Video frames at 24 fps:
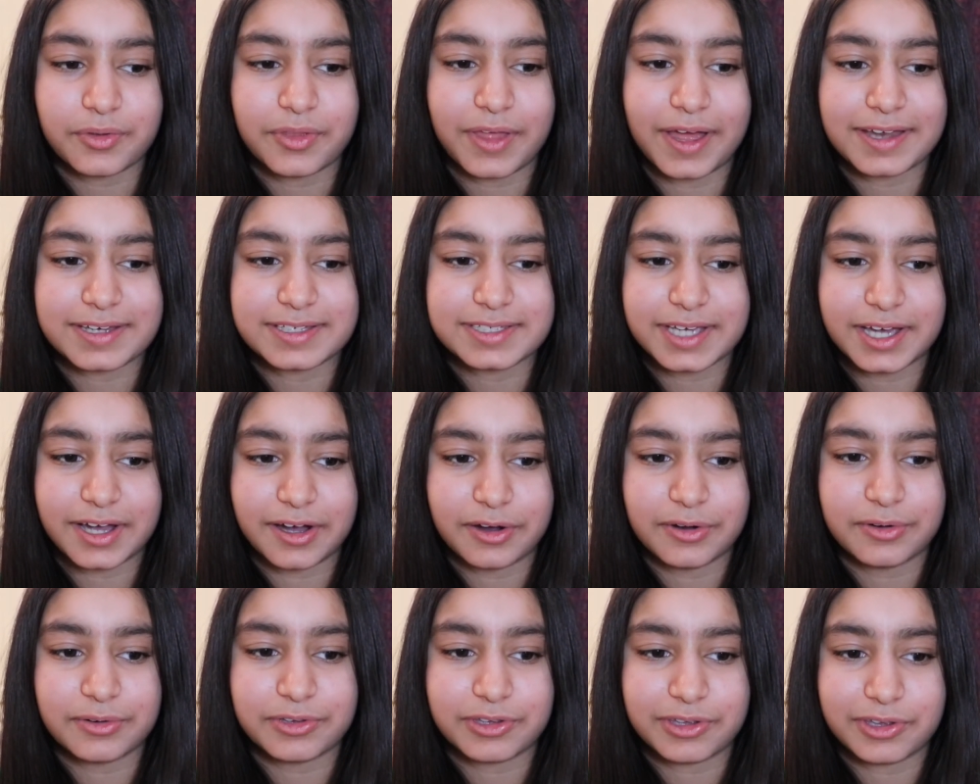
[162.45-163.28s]
that
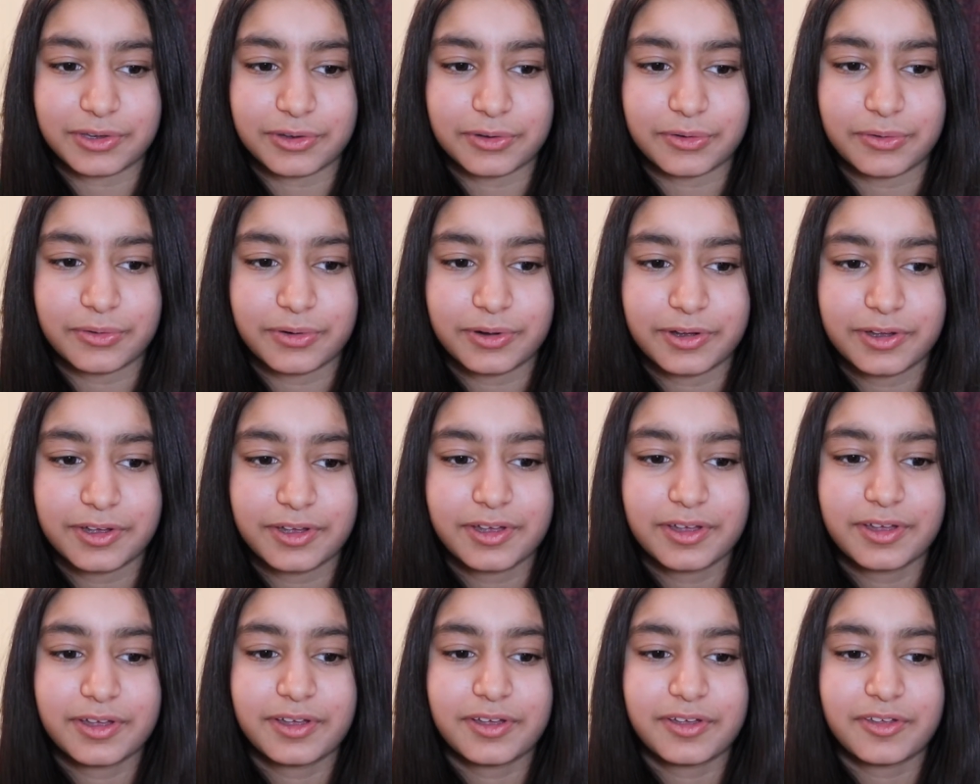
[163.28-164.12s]
tell you
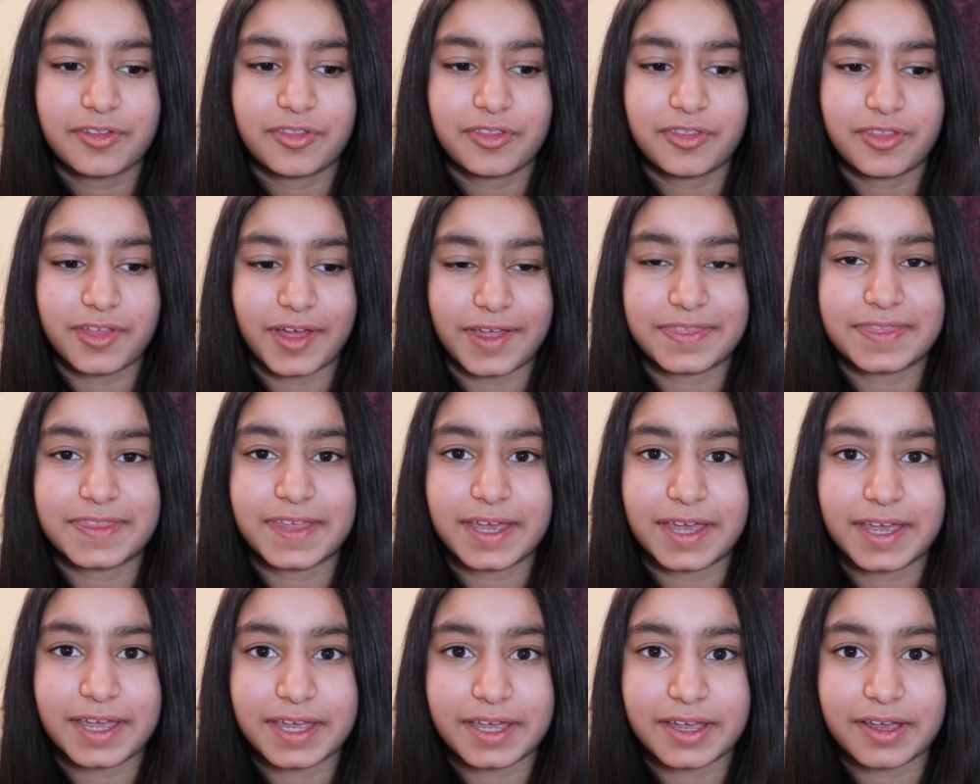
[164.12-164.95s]
that
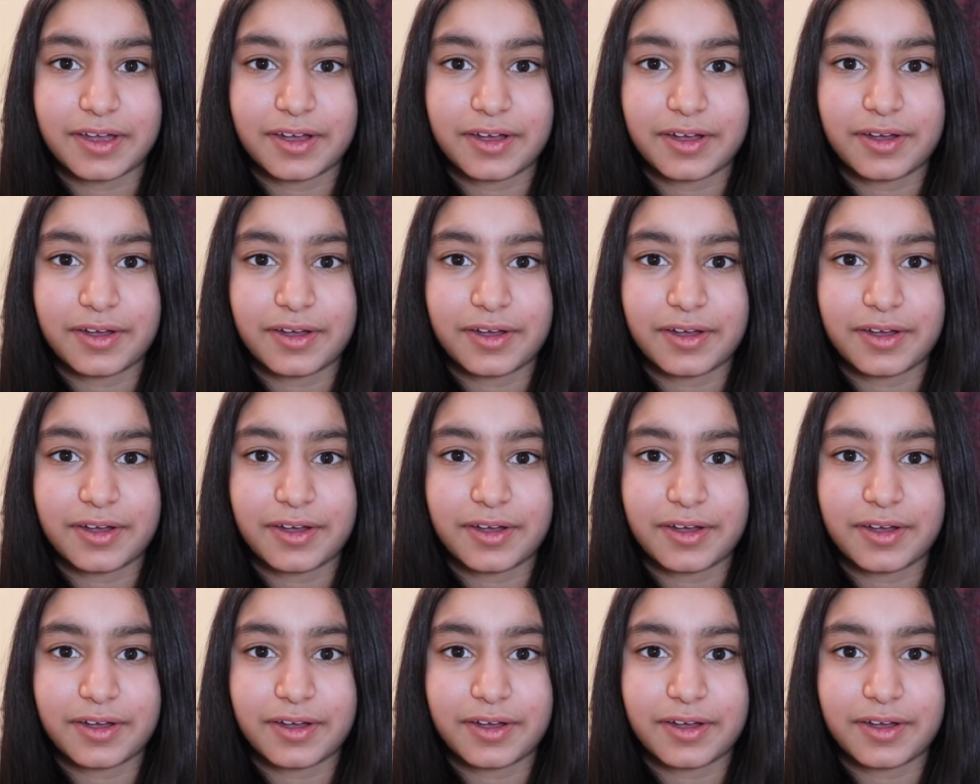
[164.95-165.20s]
they